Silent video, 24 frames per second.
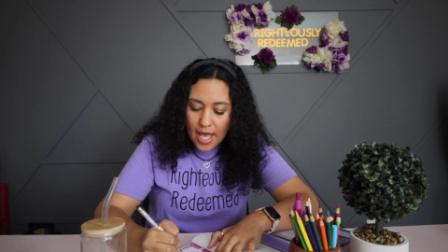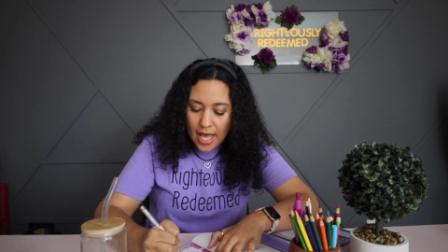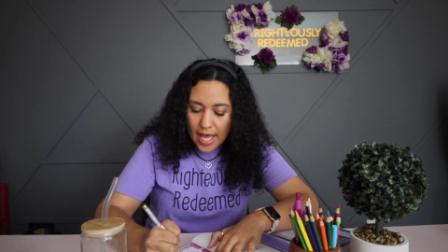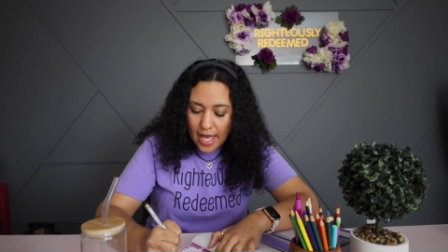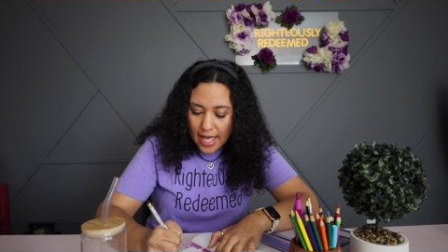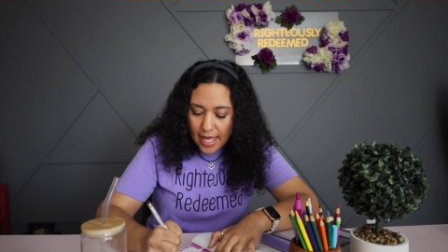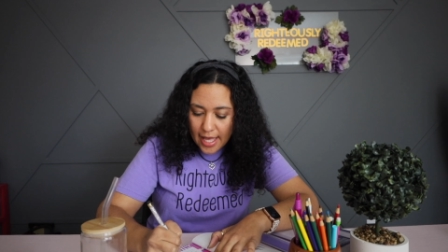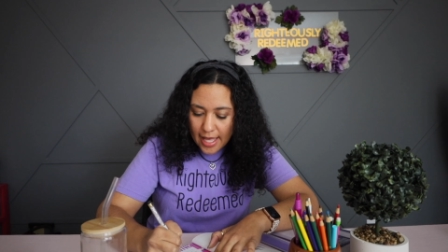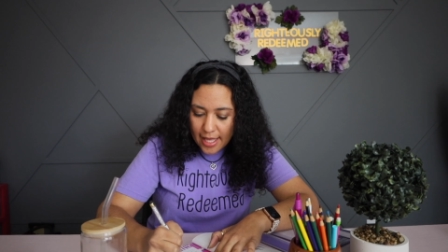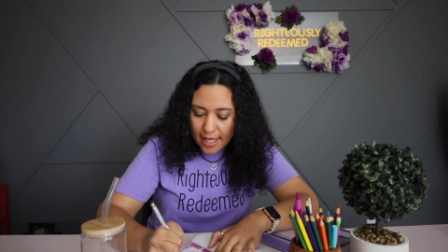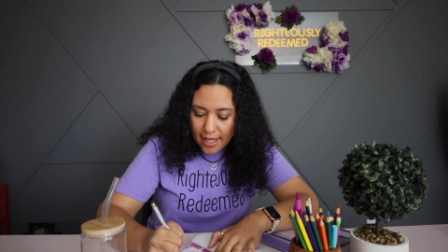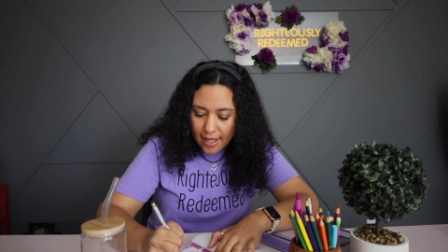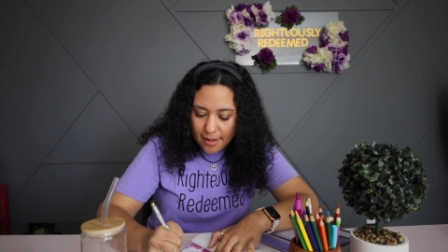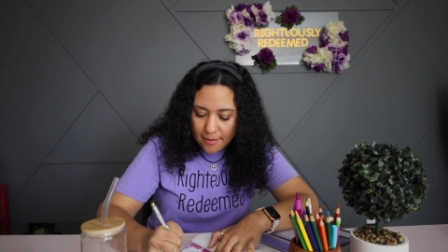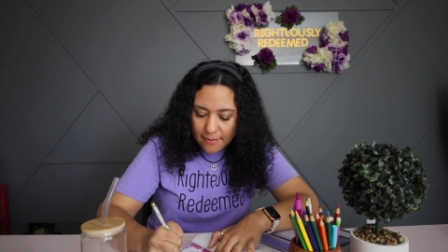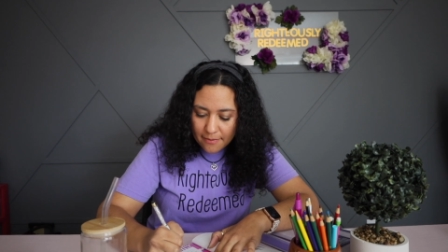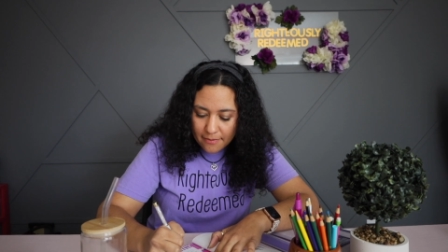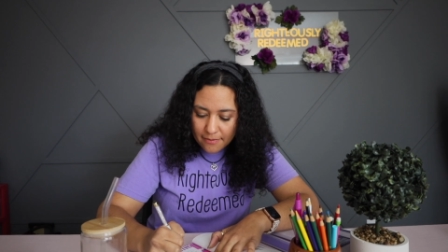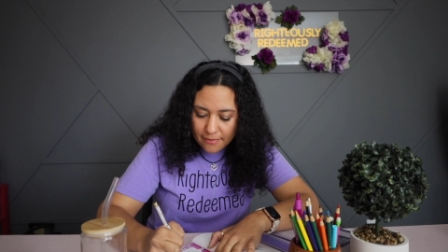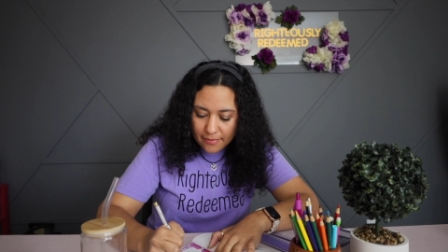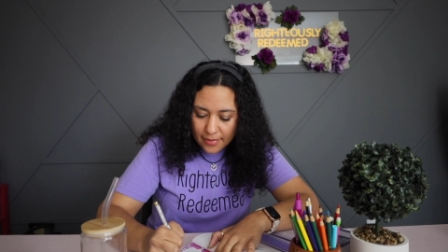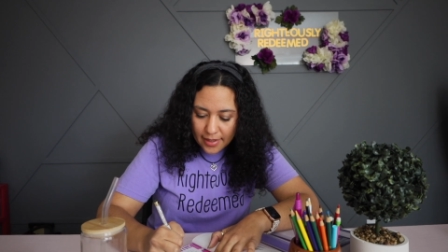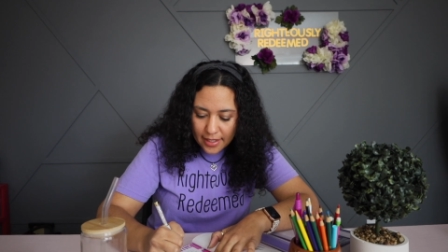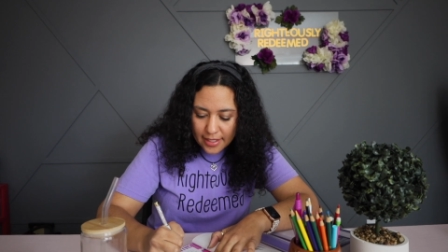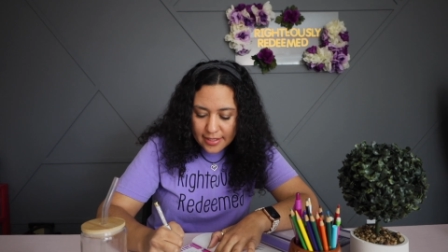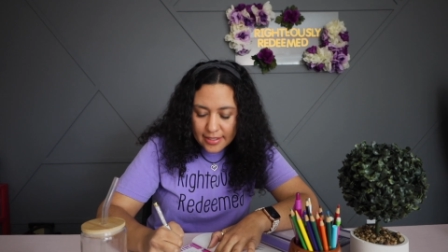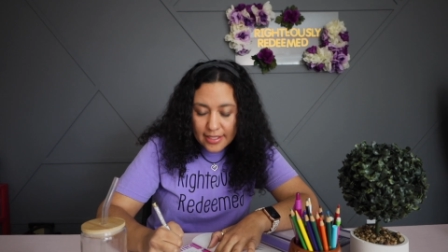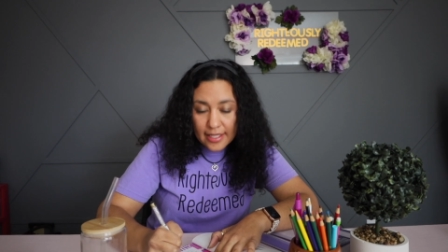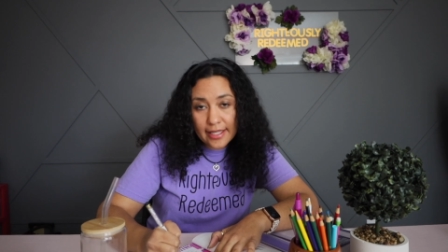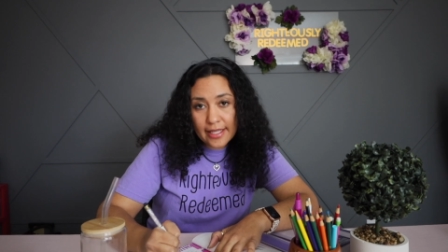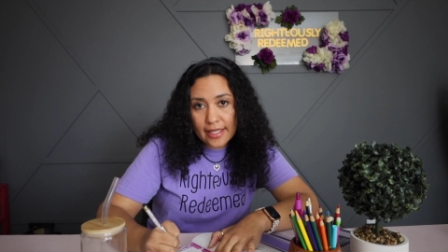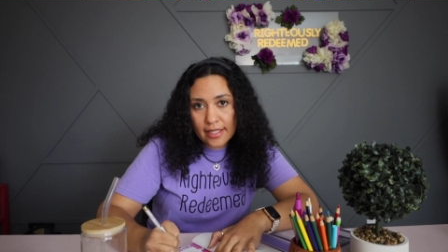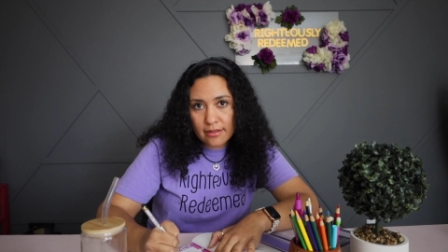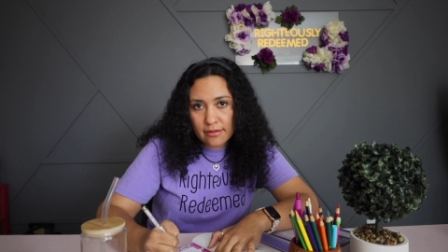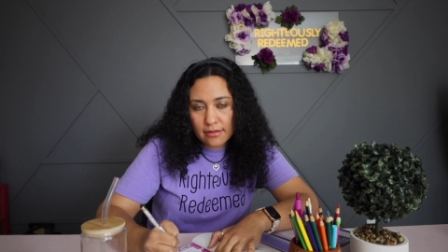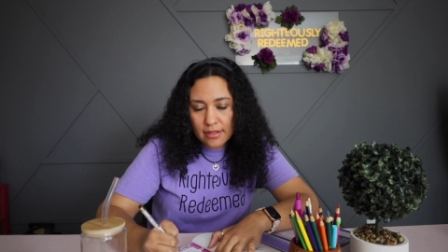Um, yes, they
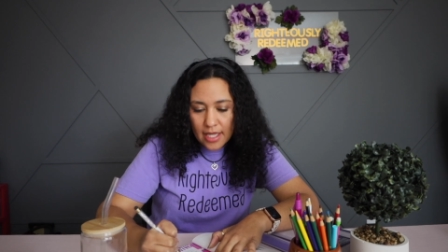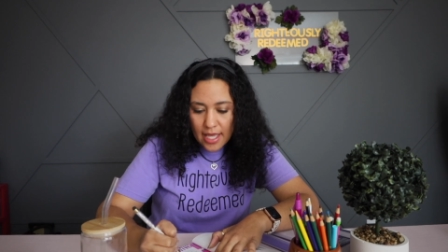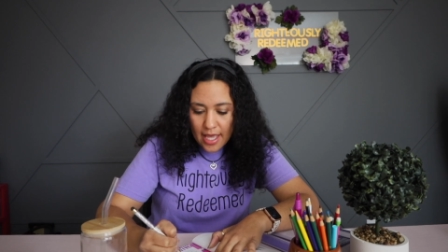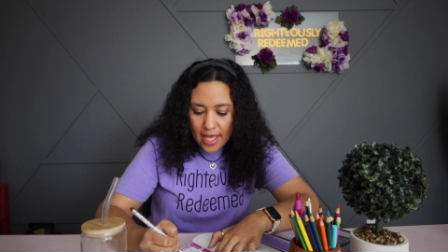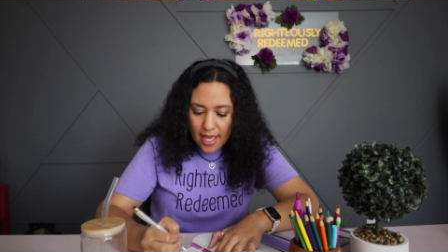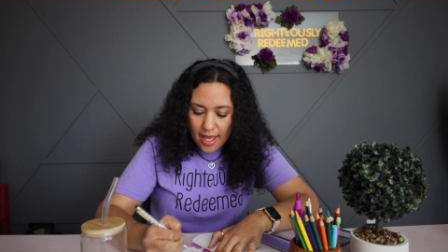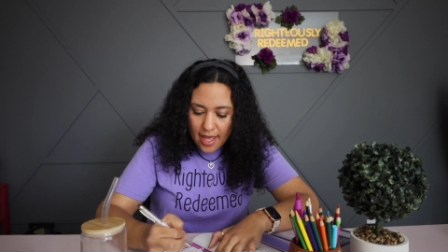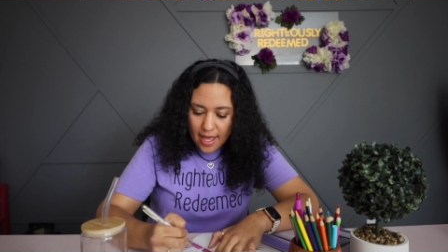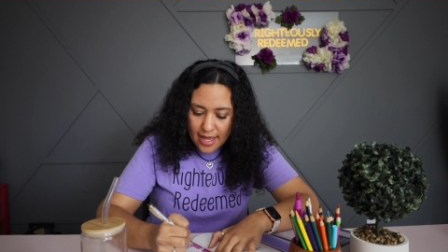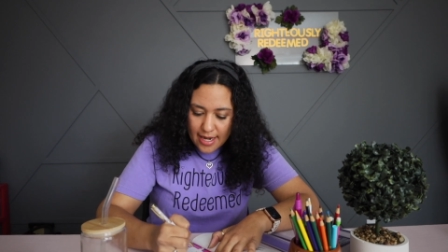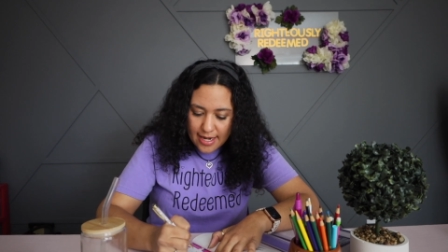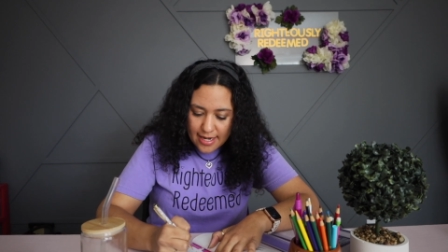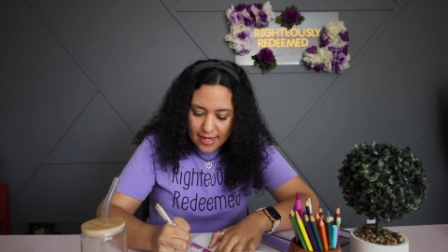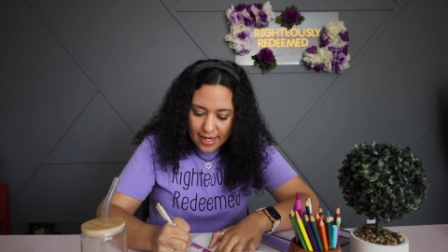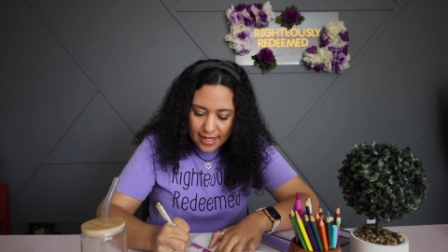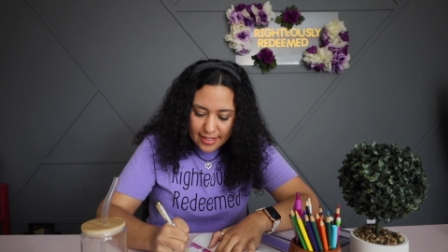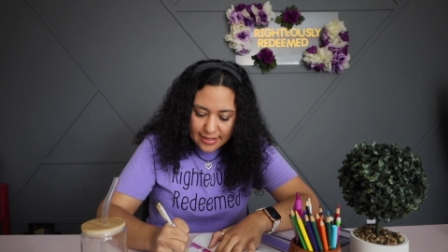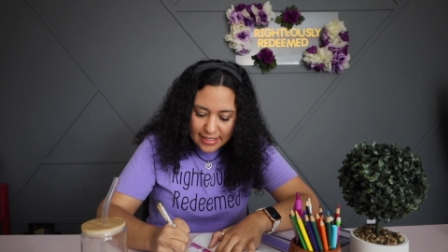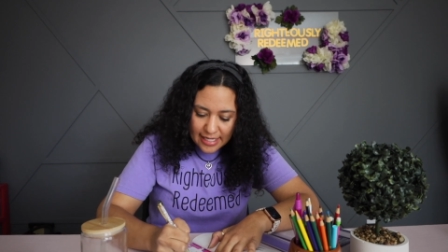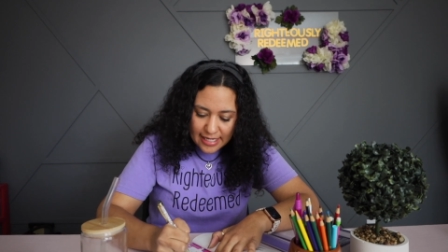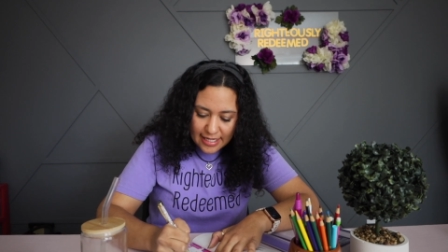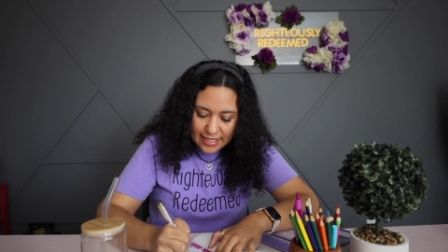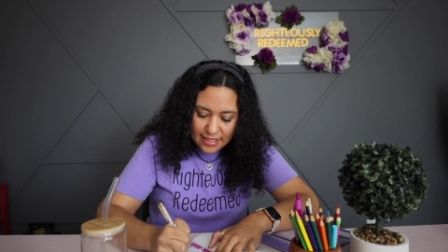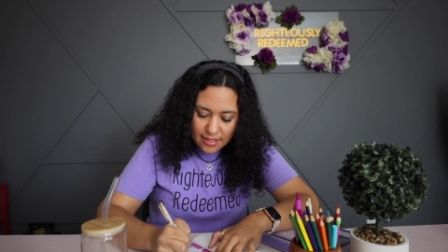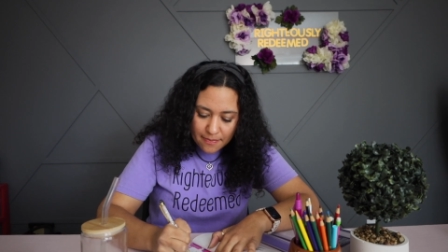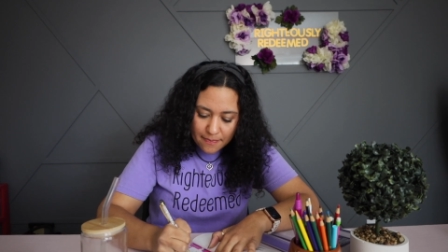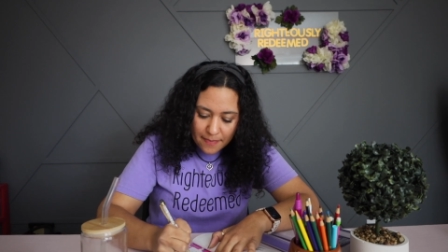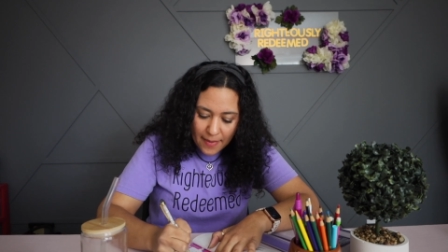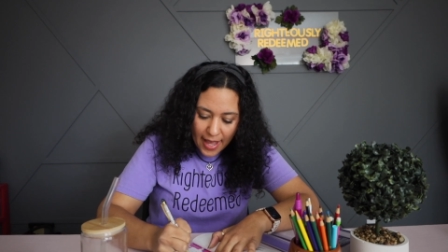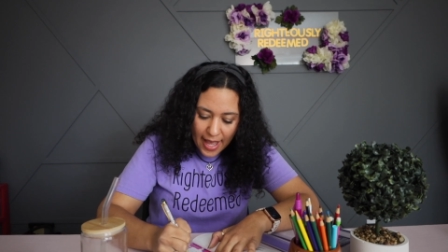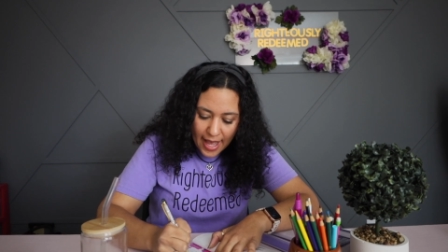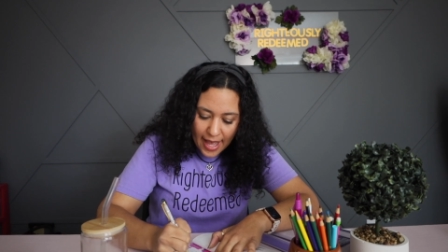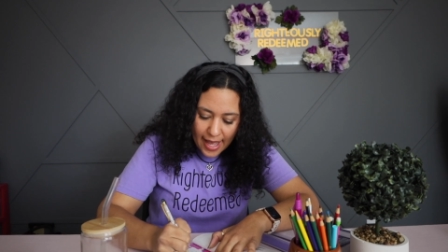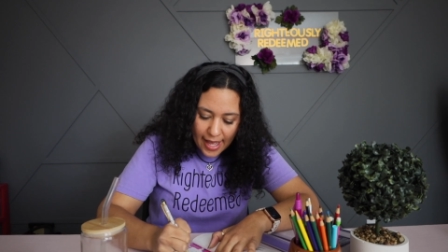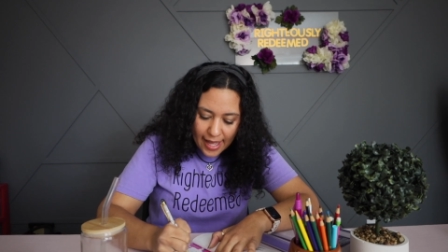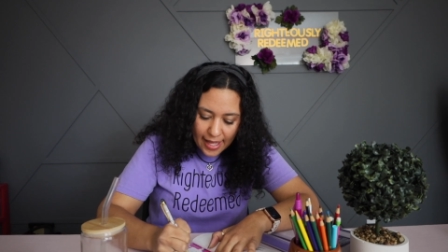can. Not saying it's
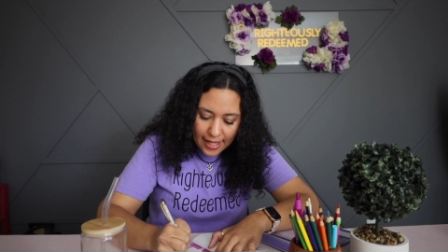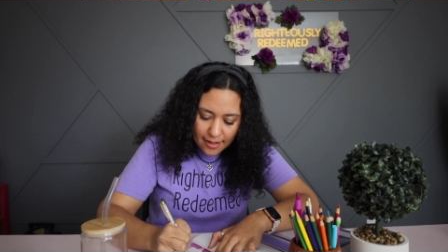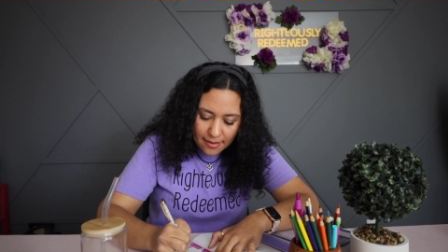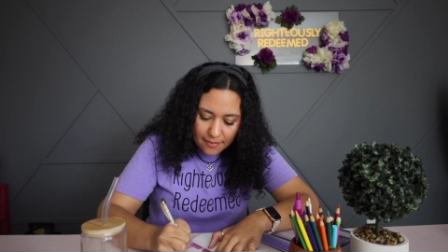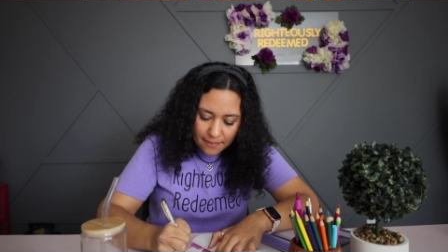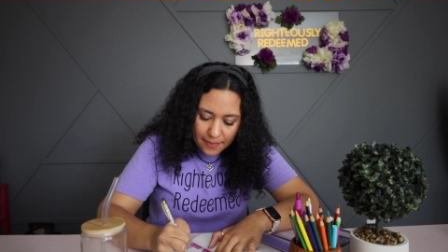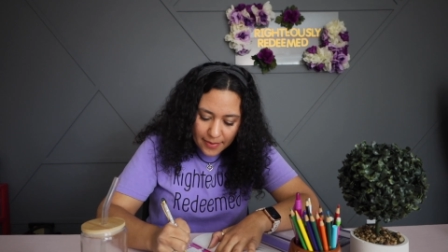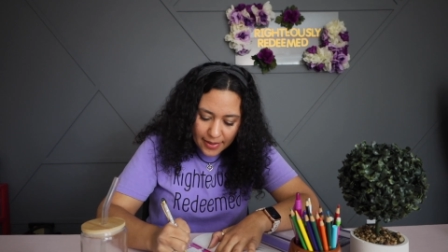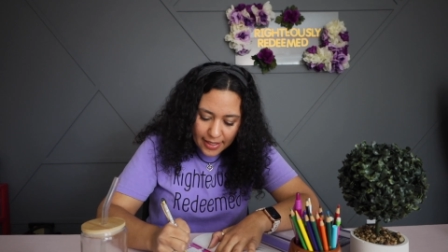bad,